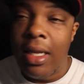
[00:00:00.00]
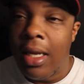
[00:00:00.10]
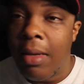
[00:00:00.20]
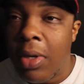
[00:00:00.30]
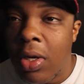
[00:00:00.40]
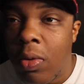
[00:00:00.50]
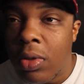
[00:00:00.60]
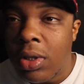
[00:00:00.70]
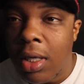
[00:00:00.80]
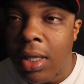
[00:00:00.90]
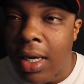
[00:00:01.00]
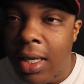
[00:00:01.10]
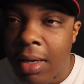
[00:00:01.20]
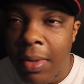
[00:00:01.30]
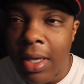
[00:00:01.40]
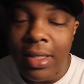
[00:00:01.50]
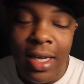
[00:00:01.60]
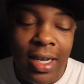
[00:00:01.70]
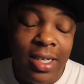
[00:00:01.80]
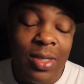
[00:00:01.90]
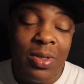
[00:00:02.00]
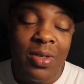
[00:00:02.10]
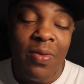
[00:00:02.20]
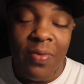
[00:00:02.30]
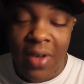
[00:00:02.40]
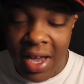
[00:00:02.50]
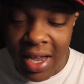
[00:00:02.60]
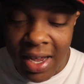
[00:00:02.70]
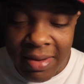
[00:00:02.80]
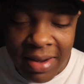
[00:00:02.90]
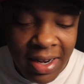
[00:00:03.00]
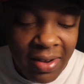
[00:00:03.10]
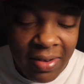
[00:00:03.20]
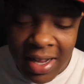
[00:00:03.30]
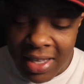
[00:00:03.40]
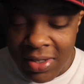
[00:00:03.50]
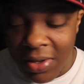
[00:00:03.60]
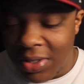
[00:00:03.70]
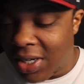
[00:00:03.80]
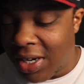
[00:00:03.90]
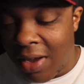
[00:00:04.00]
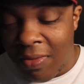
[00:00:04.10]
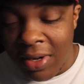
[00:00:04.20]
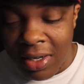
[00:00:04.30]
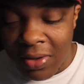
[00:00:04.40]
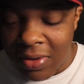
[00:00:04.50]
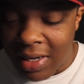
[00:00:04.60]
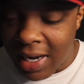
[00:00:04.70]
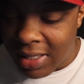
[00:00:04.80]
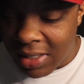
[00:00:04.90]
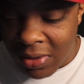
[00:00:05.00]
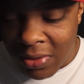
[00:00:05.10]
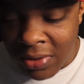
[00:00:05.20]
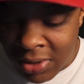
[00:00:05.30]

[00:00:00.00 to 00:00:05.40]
Let me know what y'all thinking about that. This was a vibe. I ain't gonna lie. I told y'all, y'all want a little nice little